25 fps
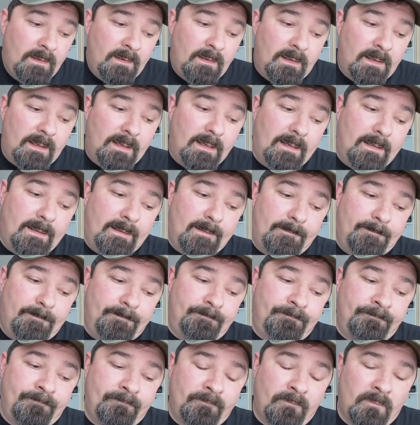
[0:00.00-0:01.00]
Um,
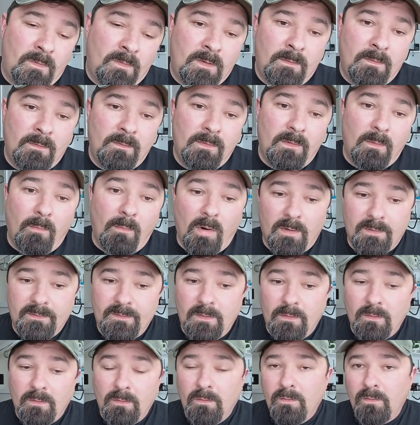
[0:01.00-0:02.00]
the
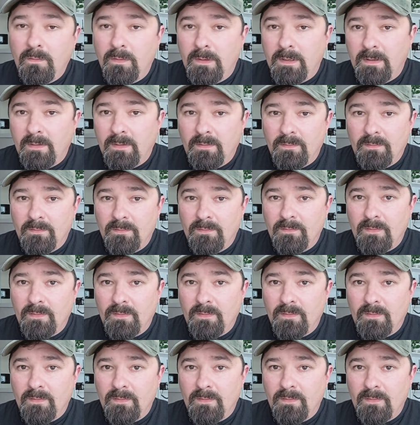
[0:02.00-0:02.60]
Mark II is